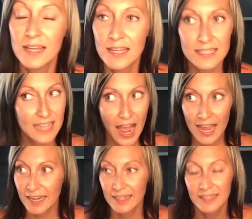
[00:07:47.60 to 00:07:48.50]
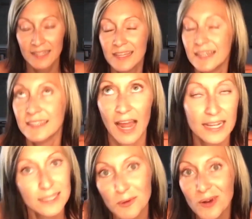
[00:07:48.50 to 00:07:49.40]
because diet's
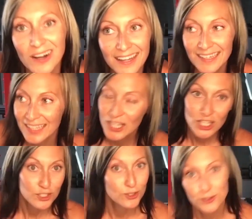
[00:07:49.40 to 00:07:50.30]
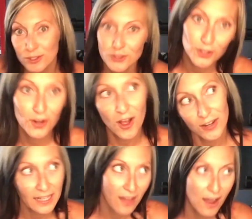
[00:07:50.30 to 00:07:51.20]
number one, true, all
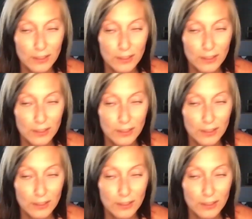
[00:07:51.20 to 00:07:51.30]
day long,